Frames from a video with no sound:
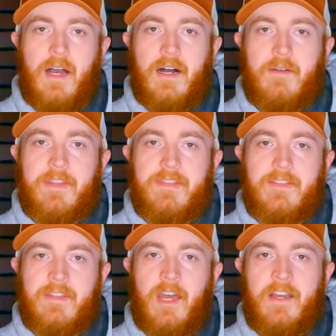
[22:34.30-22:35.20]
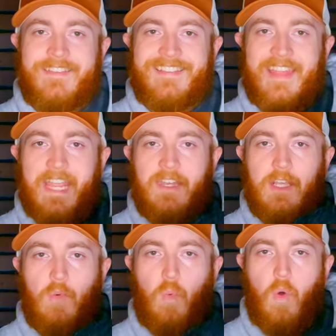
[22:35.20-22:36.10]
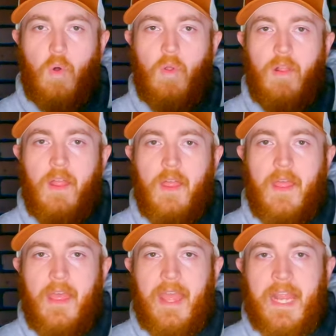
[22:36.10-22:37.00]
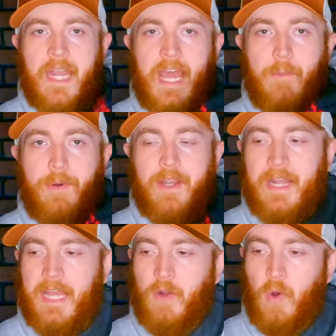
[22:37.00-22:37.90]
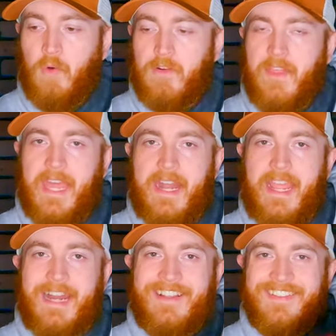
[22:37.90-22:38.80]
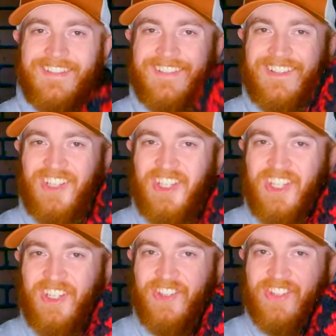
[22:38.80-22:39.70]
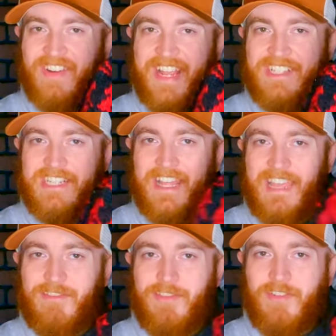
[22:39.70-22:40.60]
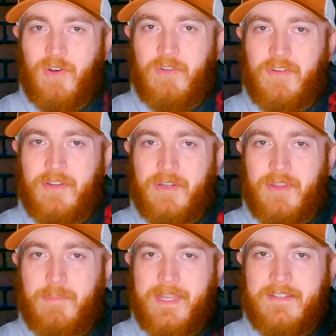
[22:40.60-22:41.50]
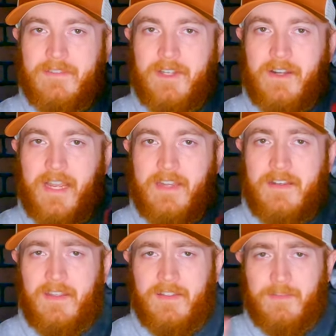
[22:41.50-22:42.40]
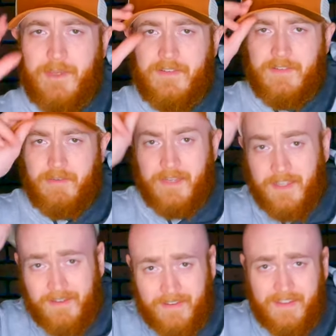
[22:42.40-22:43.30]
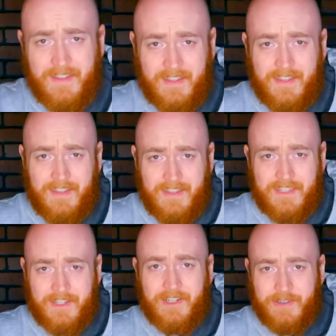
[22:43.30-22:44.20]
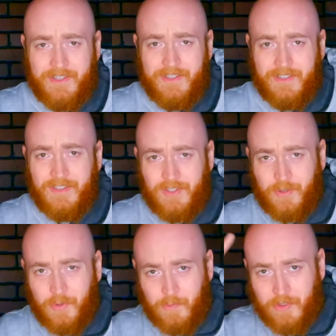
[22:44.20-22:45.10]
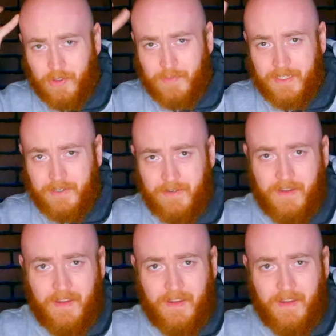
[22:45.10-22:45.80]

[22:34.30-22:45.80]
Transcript: Uh, but this is an Icelandic wool and I'll put it on over that hat because this is a little scratchy to have over the base of your head, especially when, you know, chrome dome here.